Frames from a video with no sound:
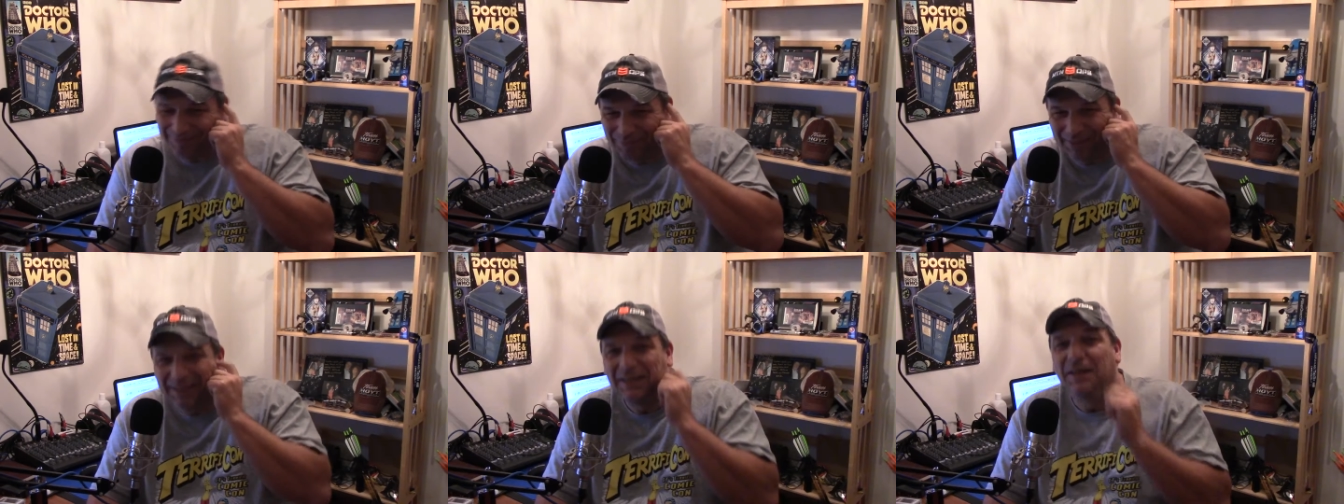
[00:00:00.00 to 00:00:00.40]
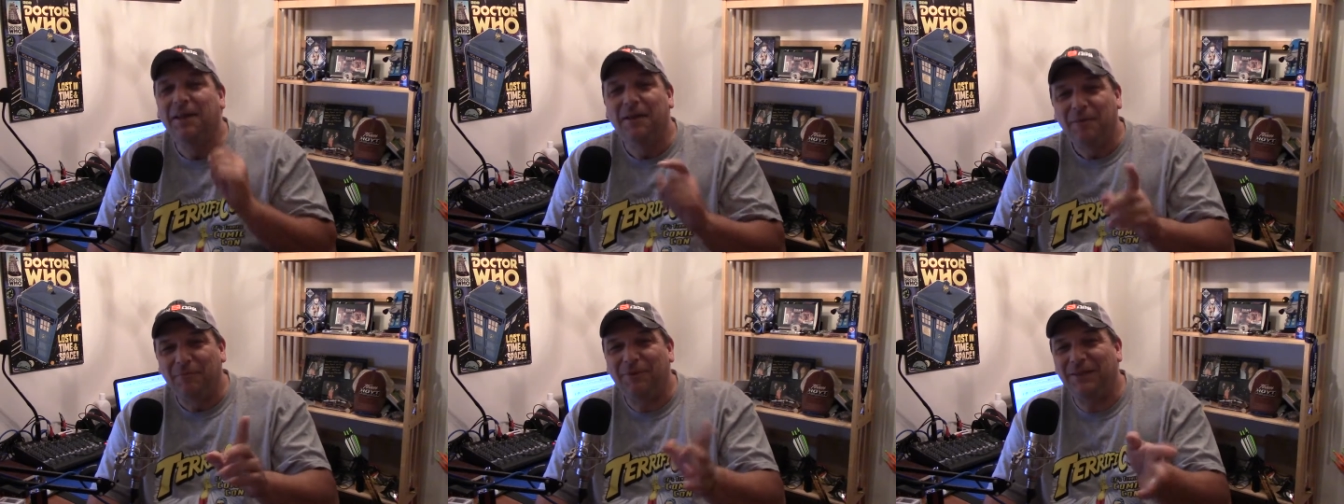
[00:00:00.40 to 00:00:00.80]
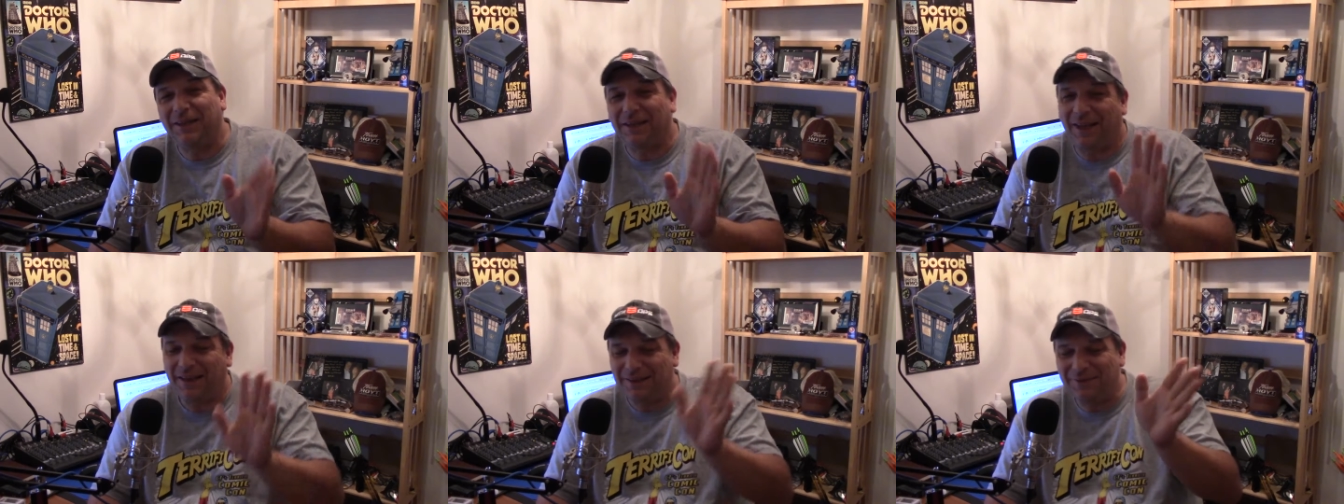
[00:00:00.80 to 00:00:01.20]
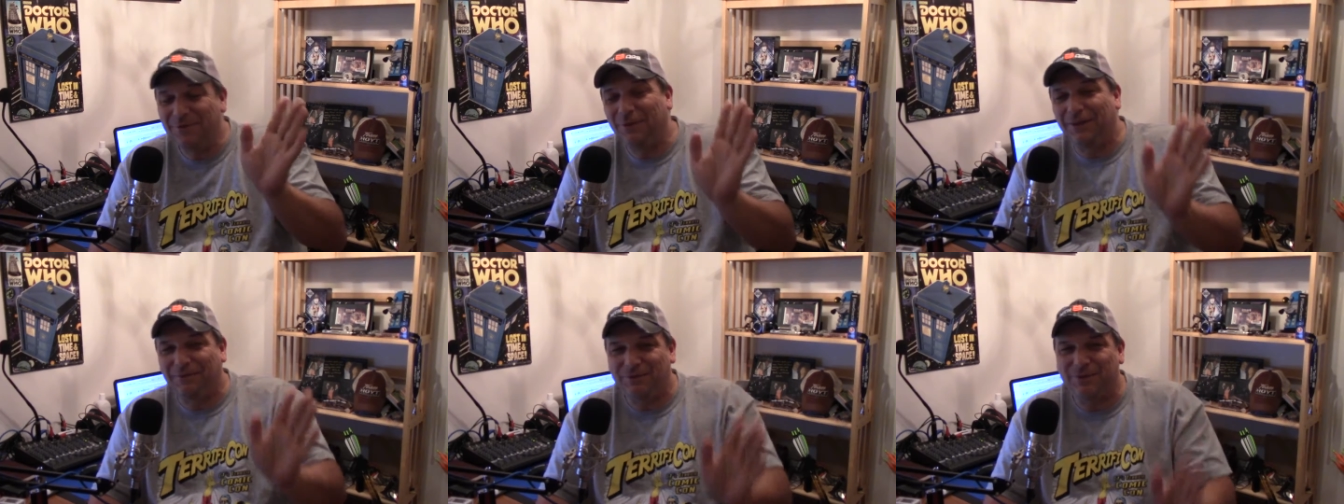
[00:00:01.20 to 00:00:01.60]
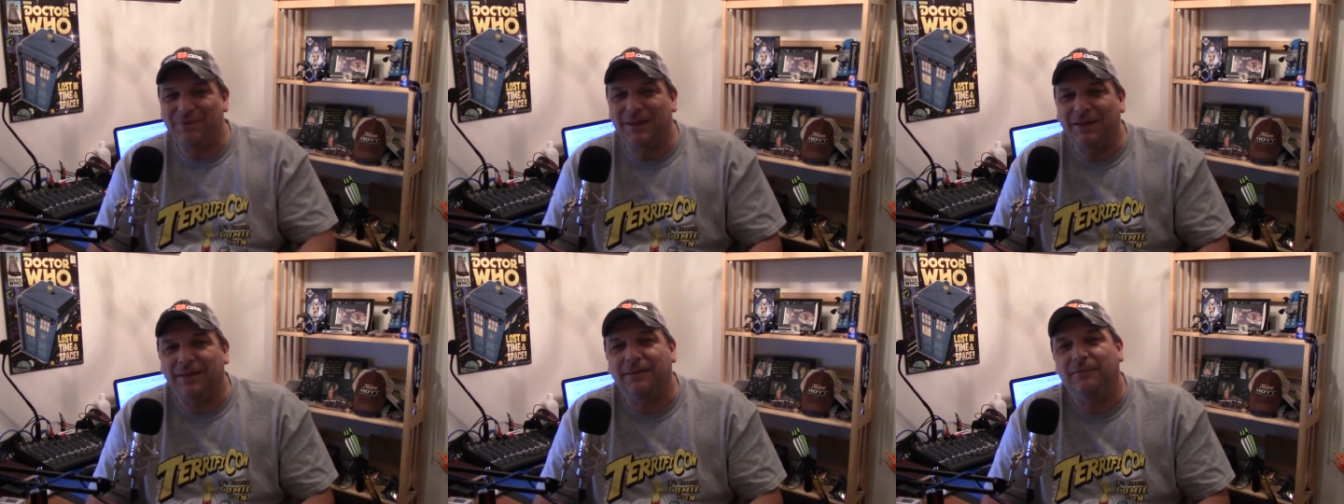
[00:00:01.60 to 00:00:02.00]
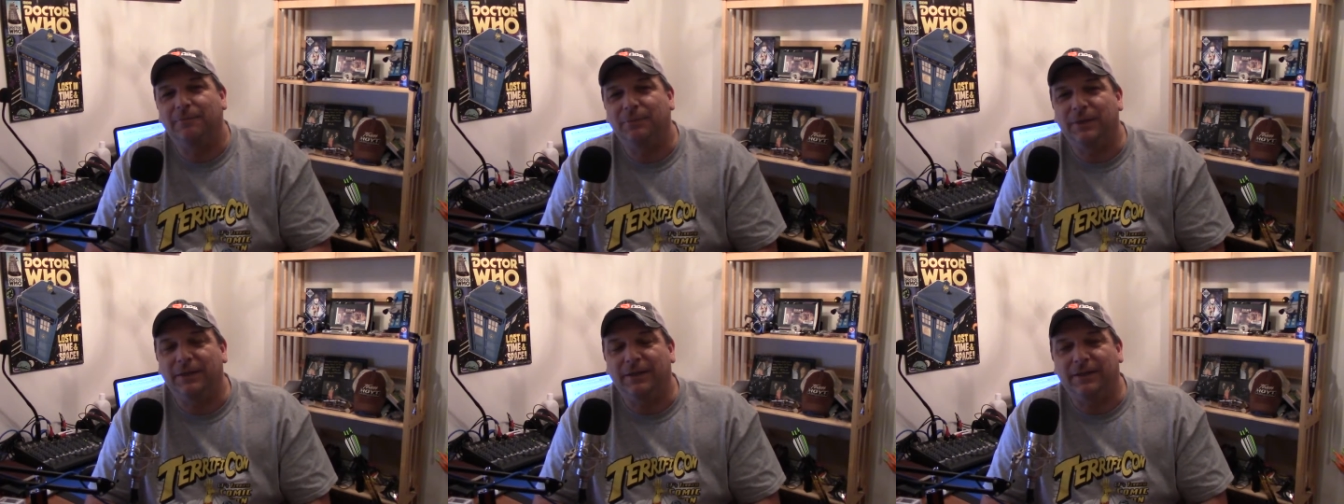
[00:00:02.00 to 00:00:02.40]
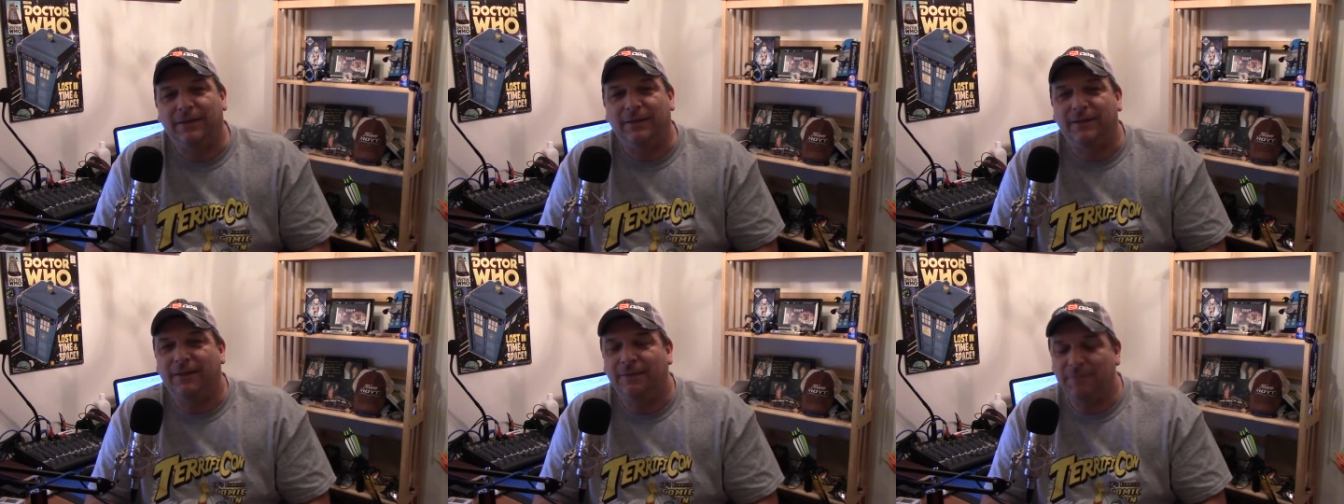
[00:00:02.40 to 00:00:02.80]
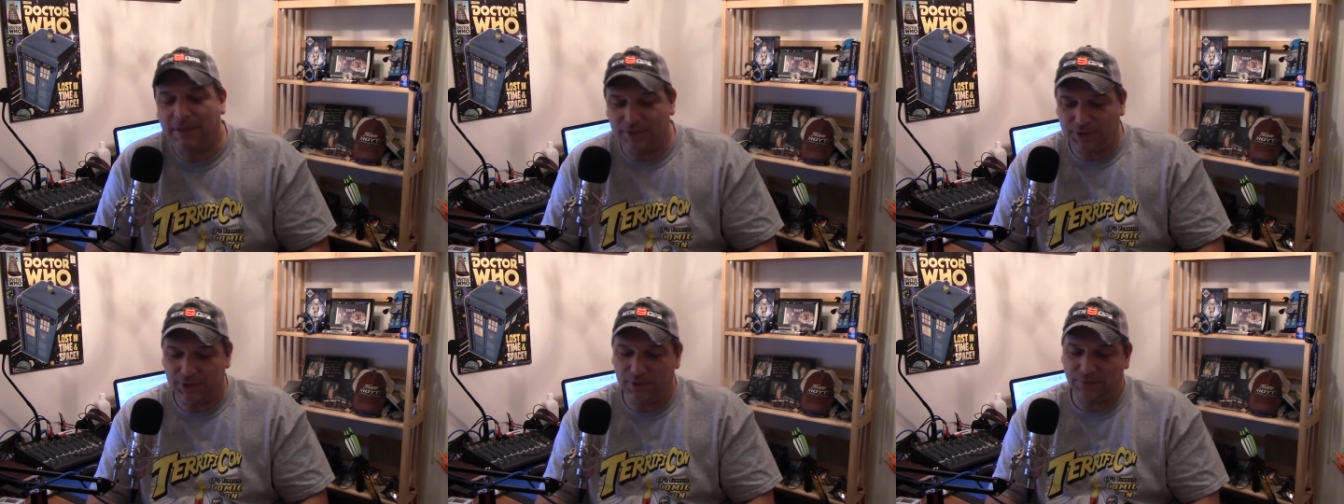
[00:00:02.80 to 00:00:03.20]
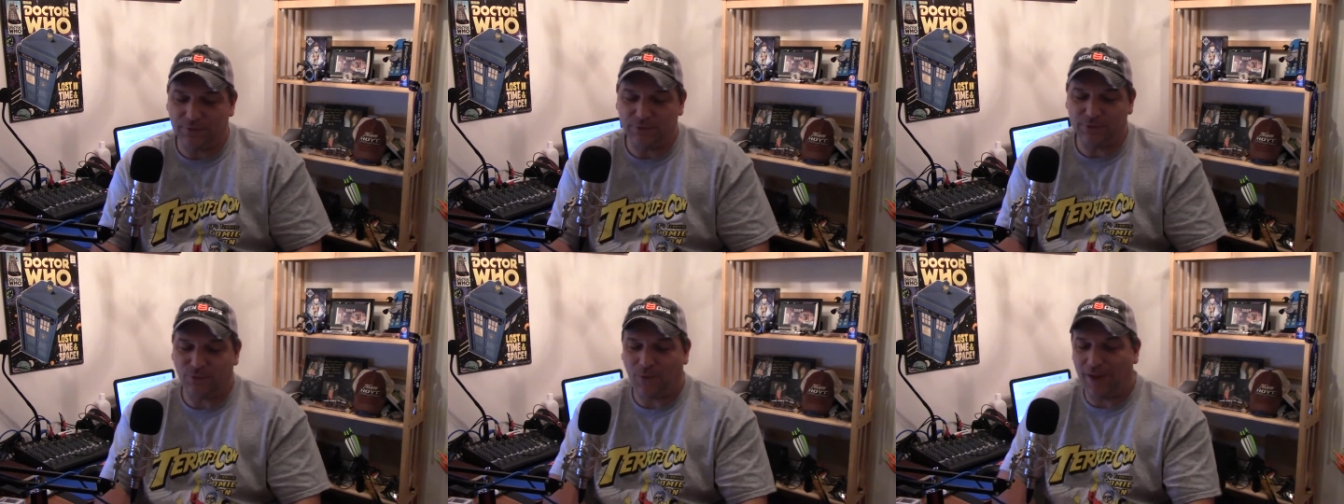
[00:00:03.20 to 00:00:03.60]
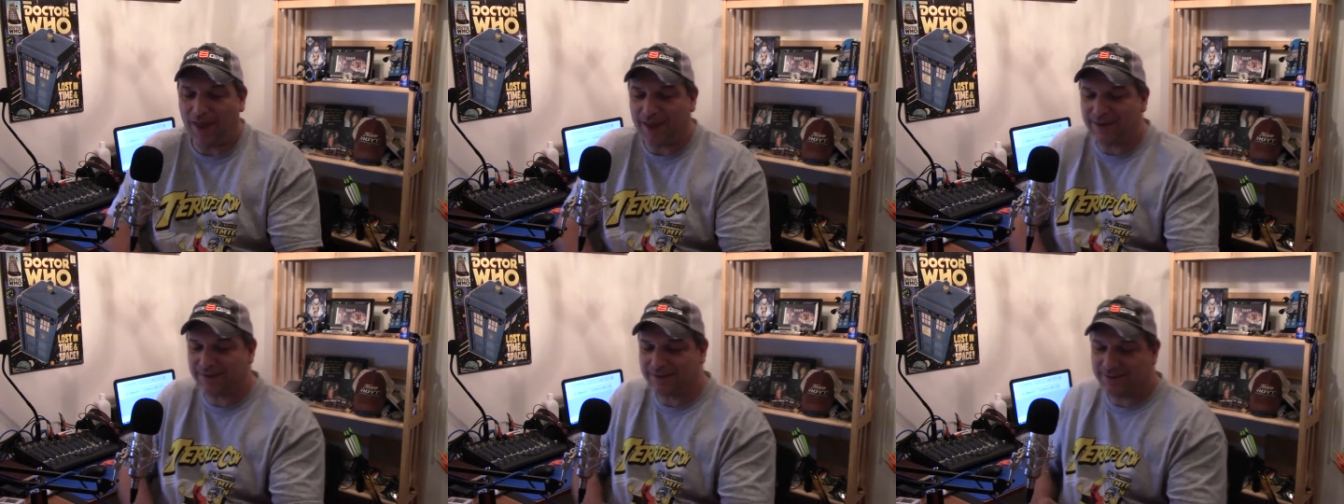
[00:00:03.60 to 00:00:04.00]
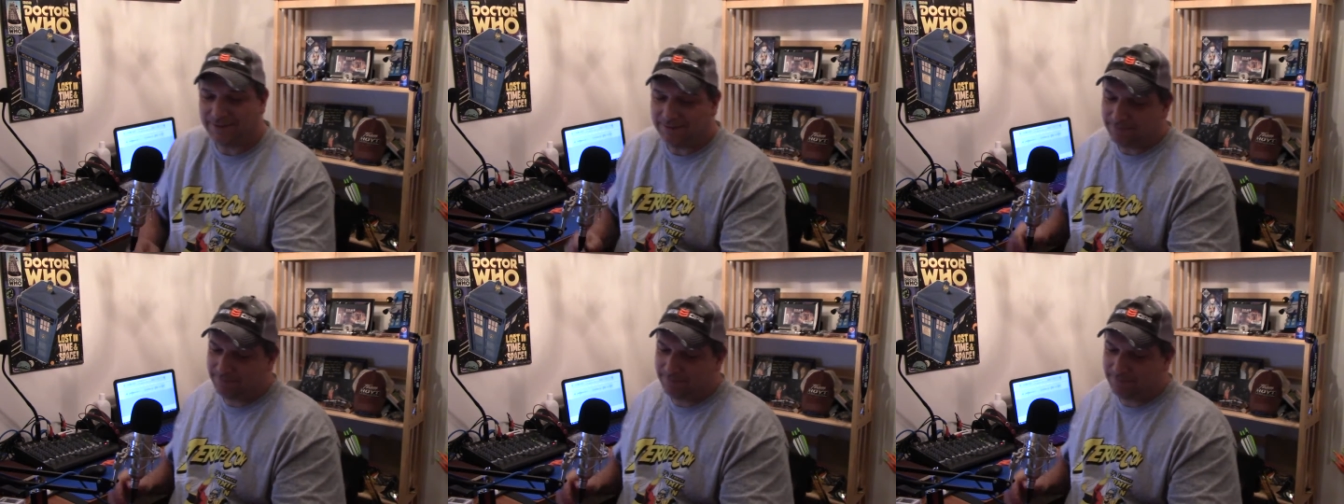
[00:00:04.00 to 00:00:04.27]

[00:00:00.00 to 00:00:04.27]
but you love Jamaica, but I'm not sure if it was wise.